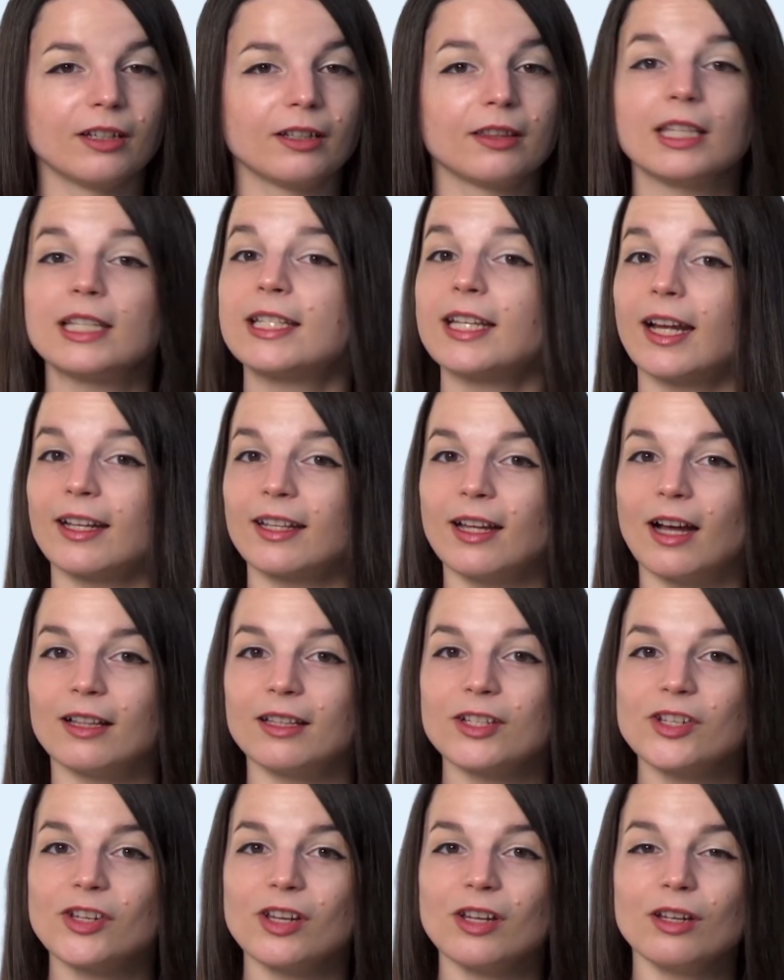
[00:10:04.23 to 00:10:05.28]
The
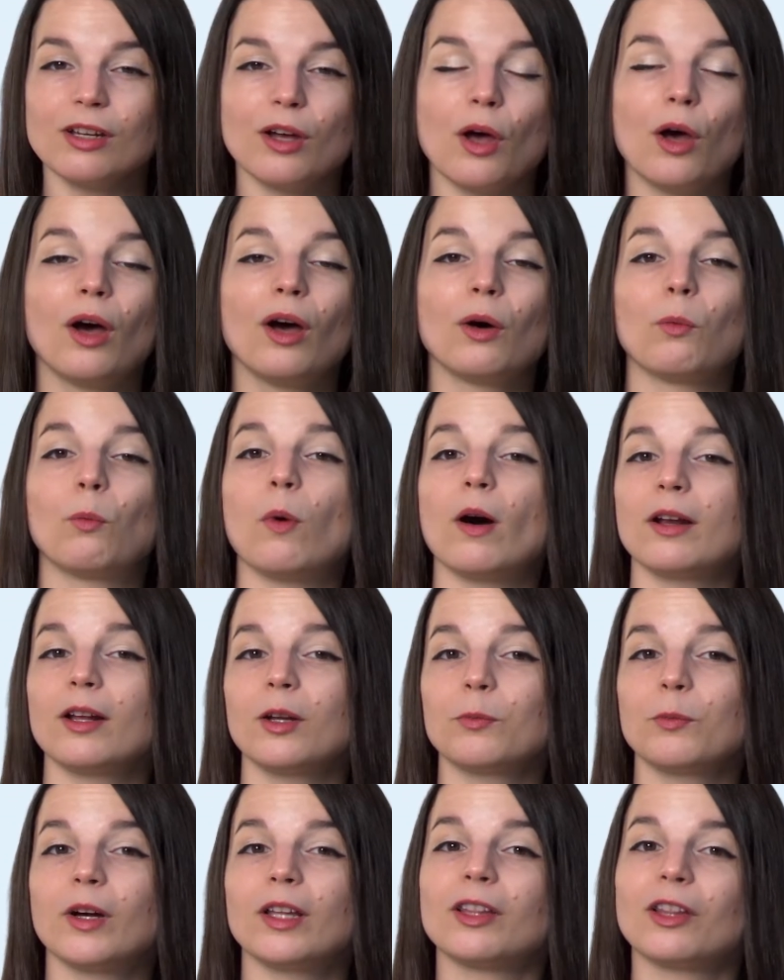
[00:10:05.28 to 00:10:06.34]
technology?
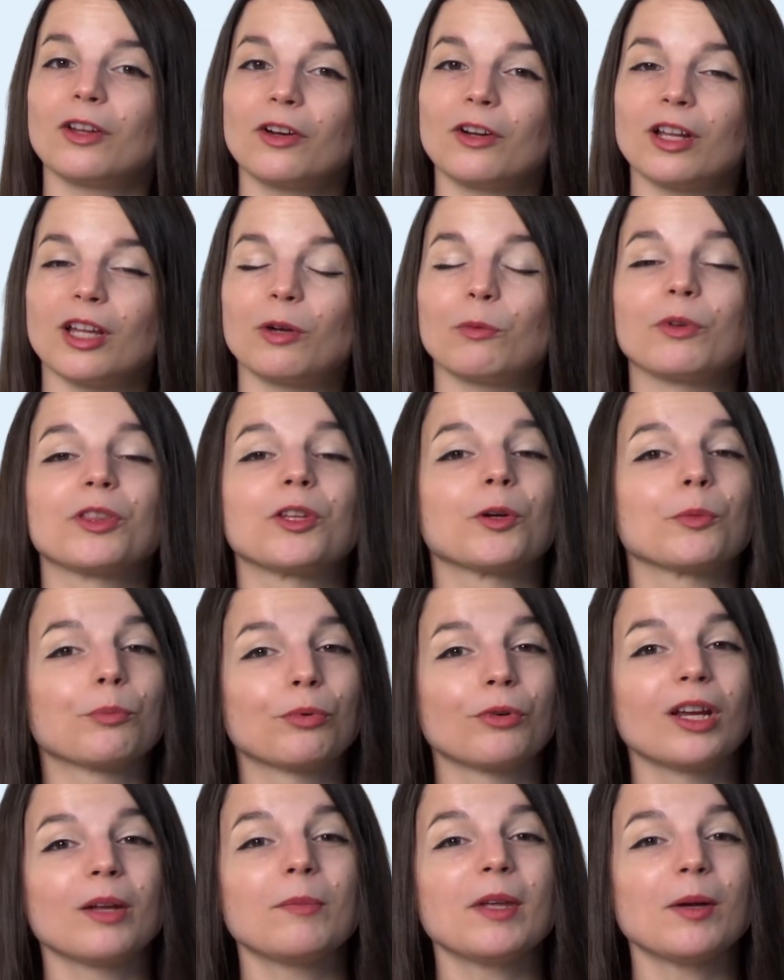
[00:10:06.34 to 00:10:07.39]
One-on-one learning with your
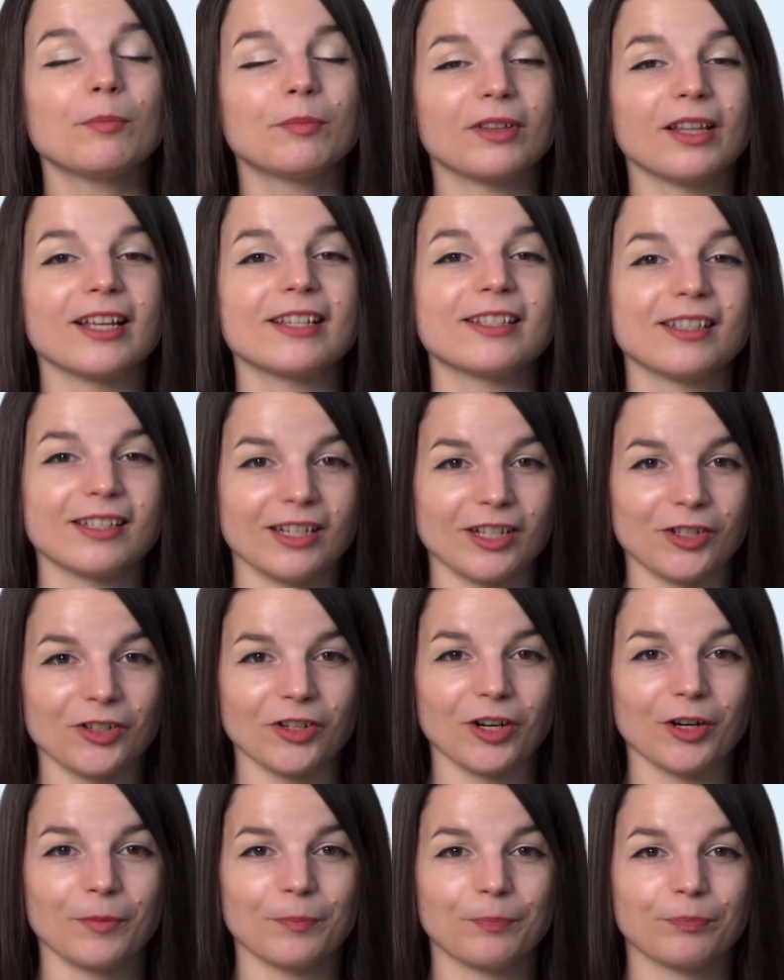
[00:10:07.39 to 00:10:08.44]
Premium Plus
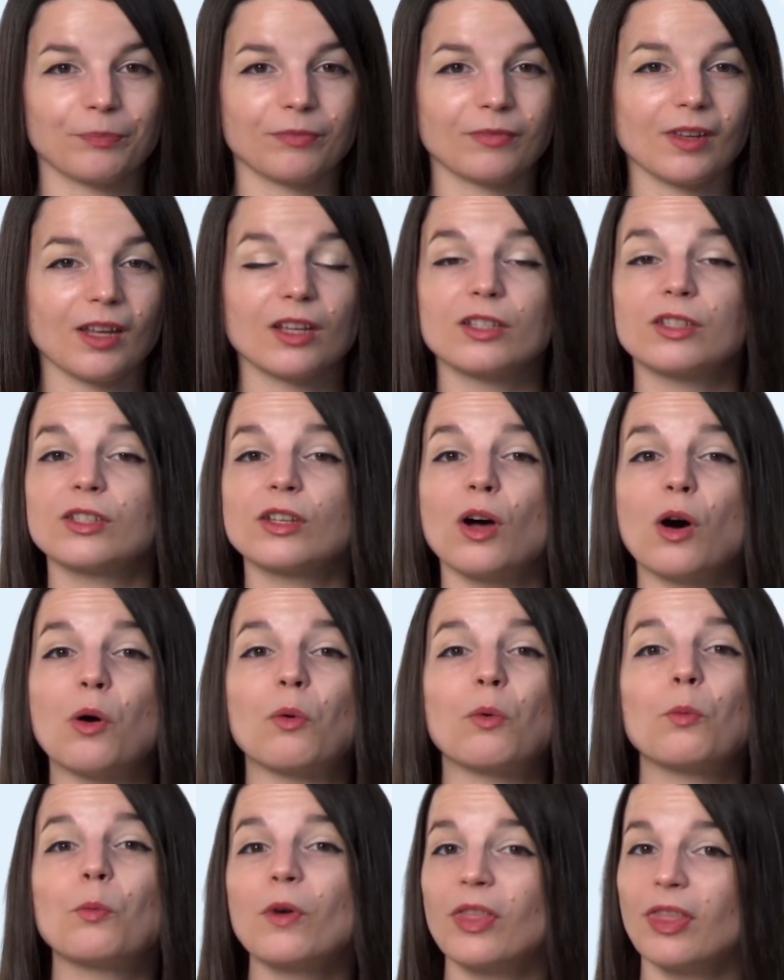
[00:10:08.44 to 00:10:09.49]
teacher.
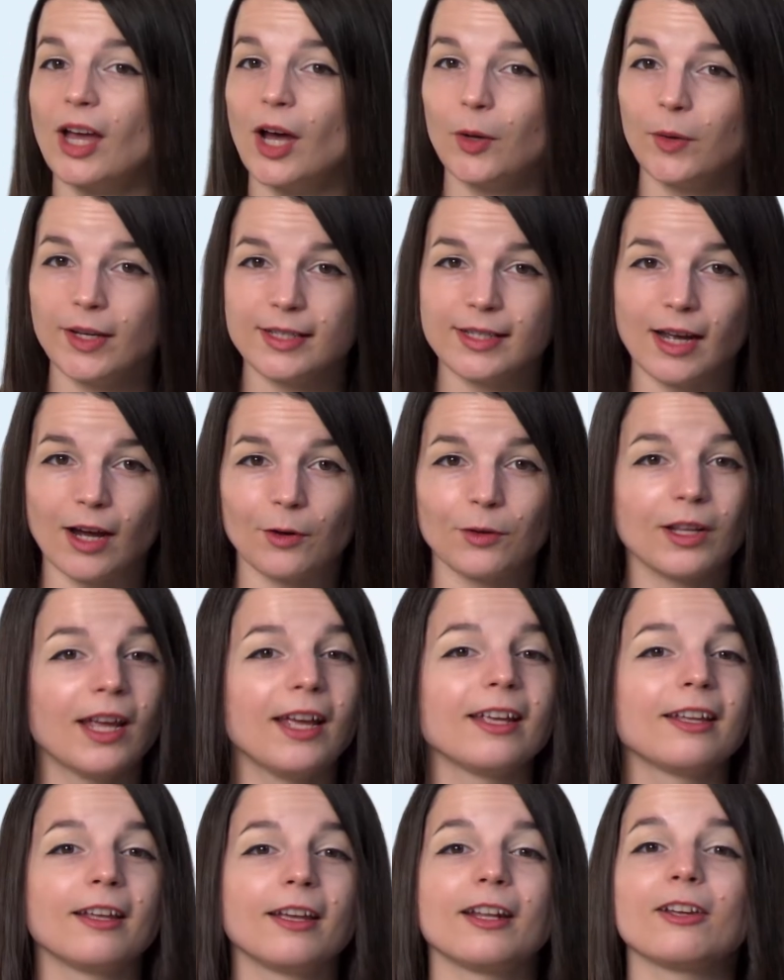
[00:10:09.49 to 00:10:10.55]
So, without a doubt,
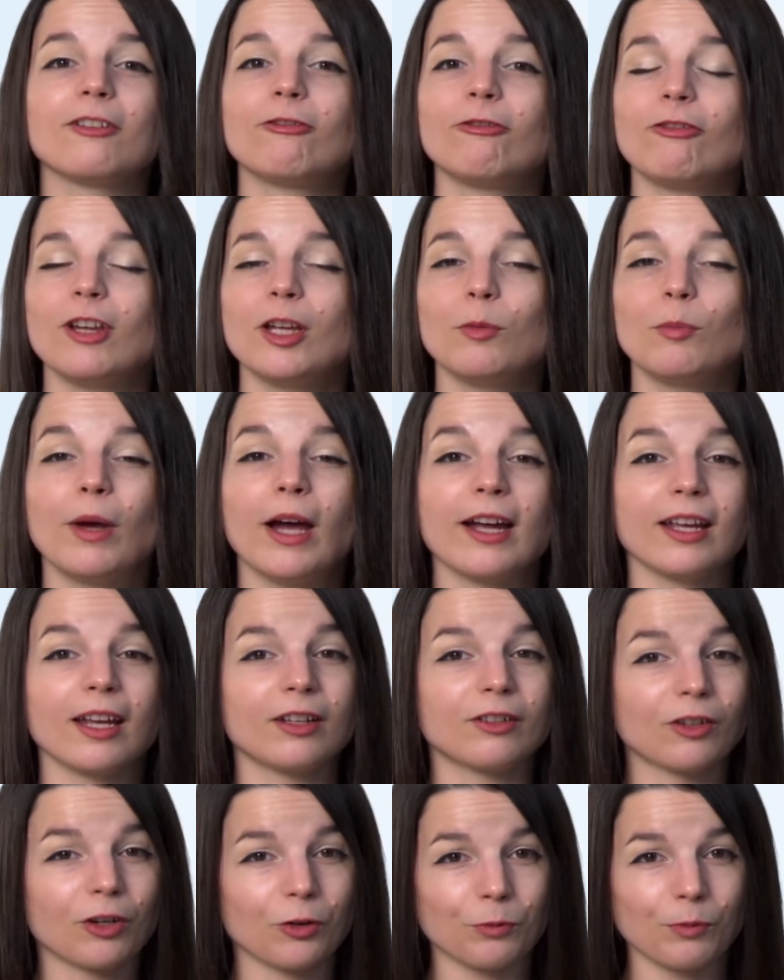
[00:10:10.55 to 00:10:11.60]
getting feedback
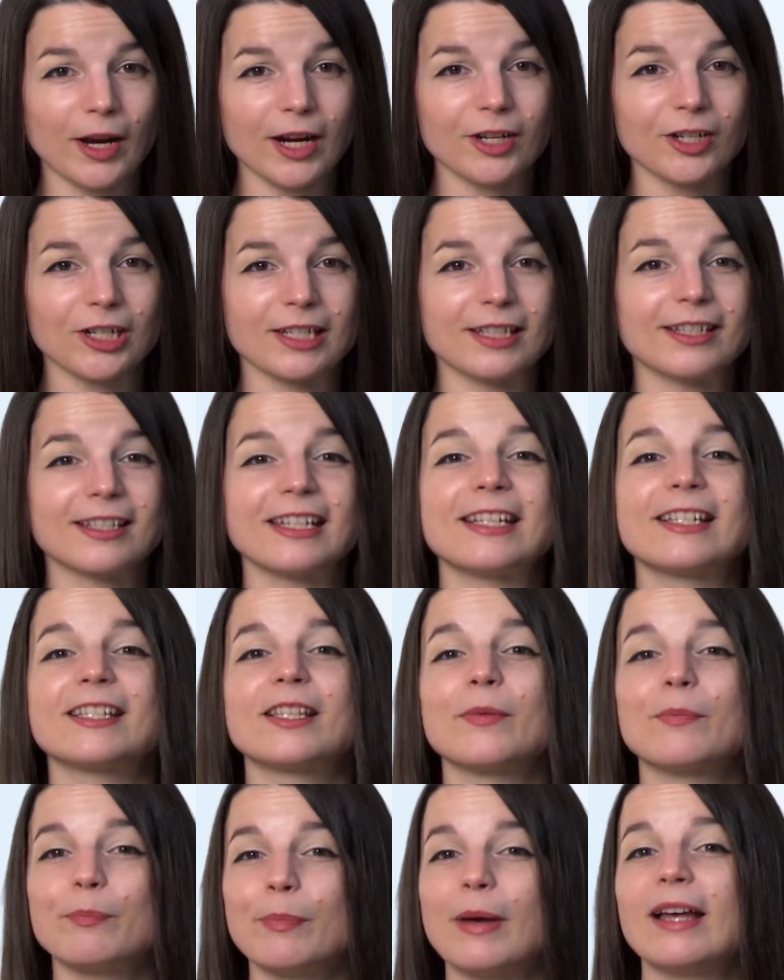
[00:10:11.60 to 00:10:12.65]
and corrections is
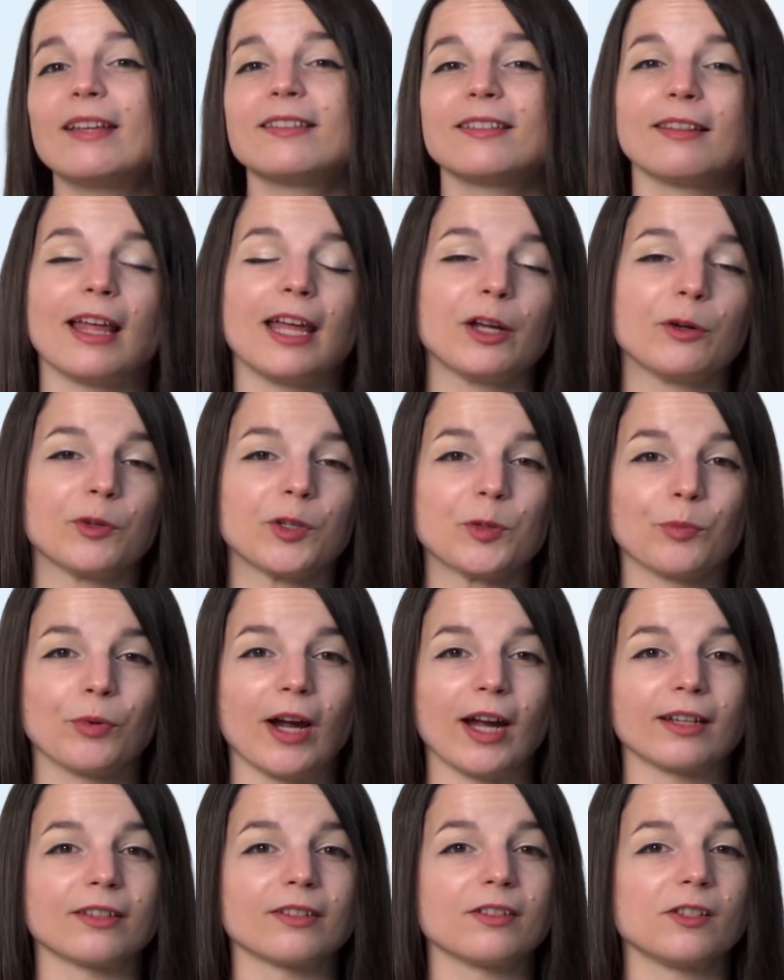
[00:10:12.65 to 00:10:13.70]
the best language
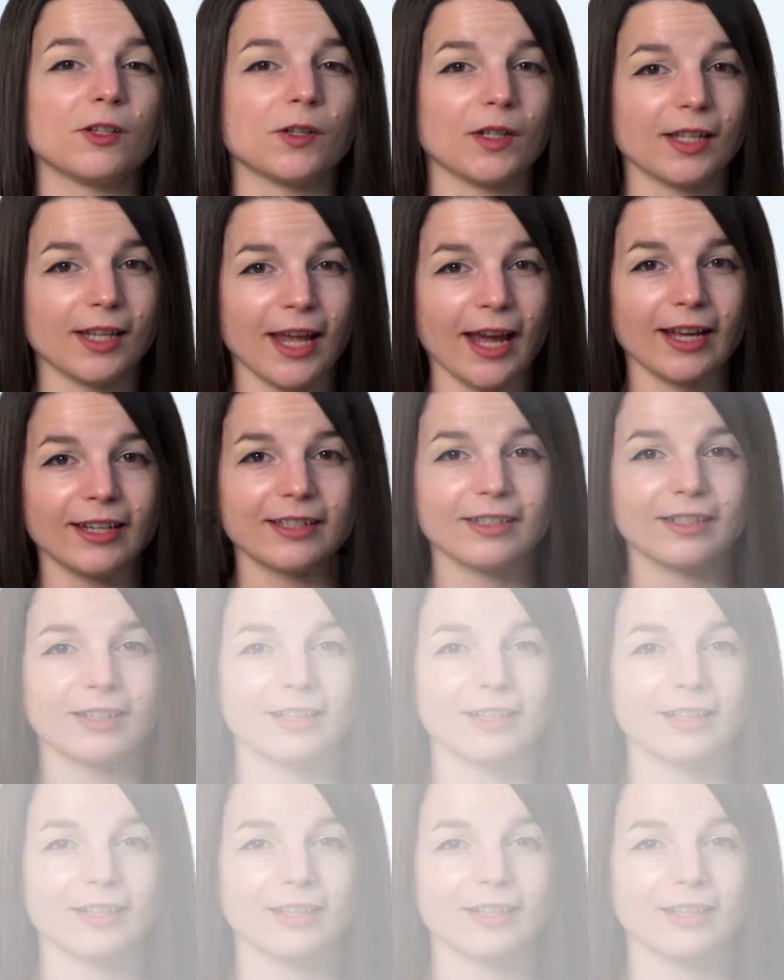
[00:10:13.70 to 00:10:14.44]
practice you can get.